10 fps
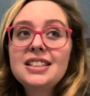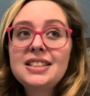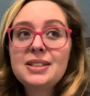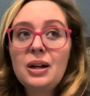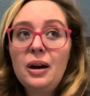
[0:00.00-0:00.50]

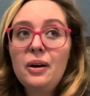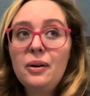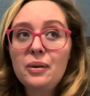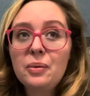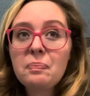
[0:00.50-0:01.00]

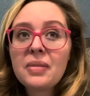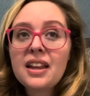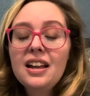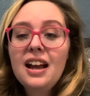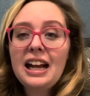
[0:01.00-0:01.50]
so
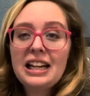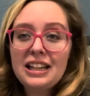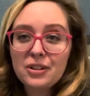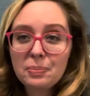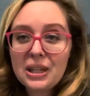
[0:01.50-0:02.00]
I need
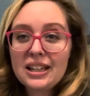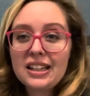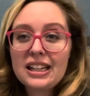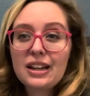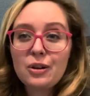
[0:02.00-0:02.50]
to be
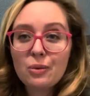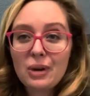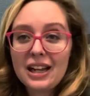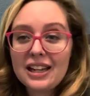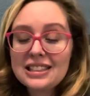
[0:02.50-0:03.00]
like in a
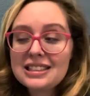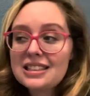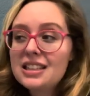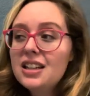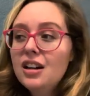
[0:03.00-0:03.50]
right,
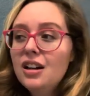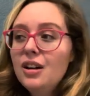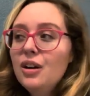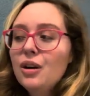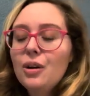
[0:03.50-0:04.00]

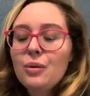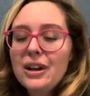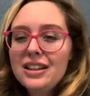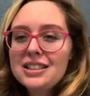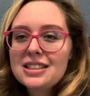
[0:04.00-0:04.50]

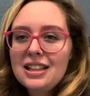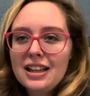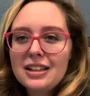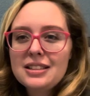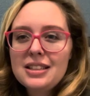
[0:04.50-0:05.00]
right
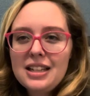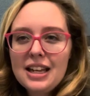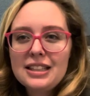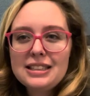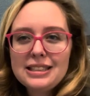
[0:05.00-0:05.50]
like
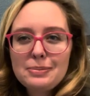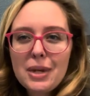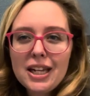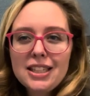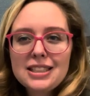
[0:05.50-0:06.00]

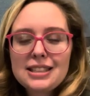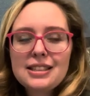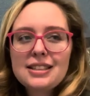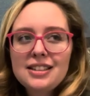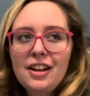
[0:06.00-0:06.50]

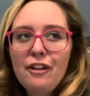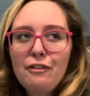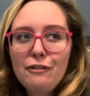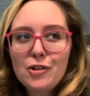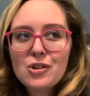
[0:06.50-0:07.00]
headspace
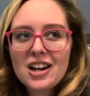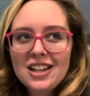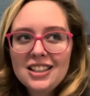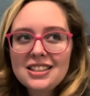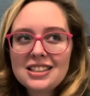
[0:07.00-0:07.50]
for
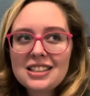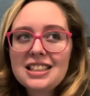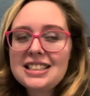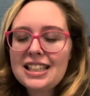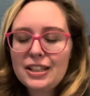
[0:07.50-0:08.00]
it
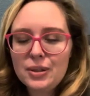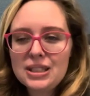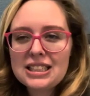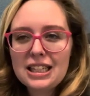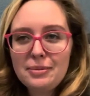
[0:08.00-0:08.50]
because I know
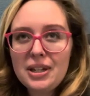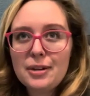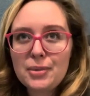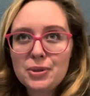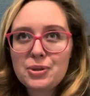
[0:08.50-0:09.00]
it's going to be an
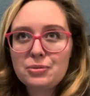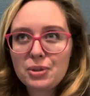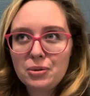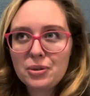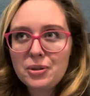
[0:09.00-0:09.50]
emotional
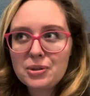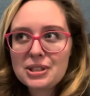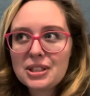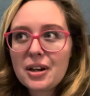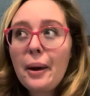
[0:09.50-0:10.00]
roller
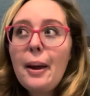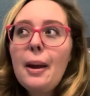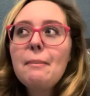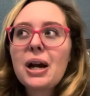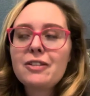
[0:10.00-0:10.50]
coaster,
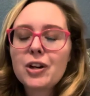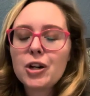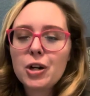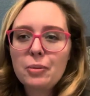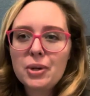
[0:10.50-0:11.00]
but I've
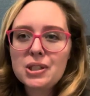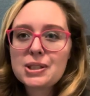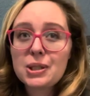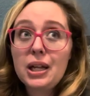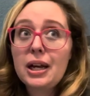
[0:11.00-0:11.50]
heard her books
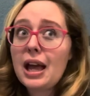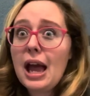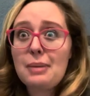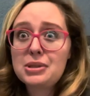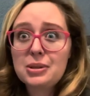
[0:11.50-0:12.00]
are like
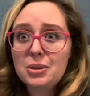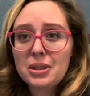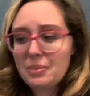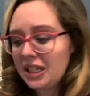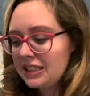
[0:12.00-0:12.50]
absolutely
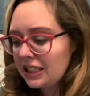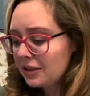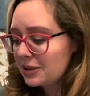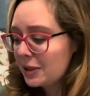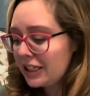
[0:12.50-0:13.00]

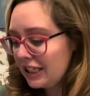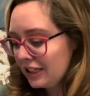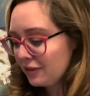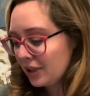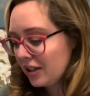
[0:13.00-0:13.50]
amazing. So I need
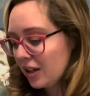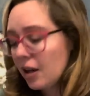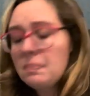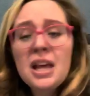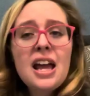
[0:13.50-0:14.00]
to read
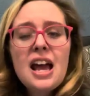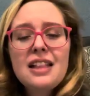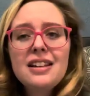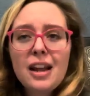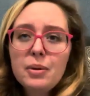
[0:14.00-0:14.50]
her. And
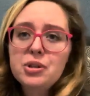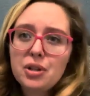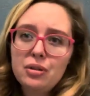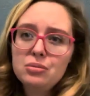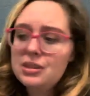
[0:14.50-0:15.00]
then Amo
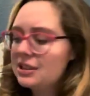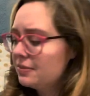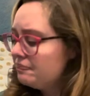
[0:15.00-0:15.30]
Jones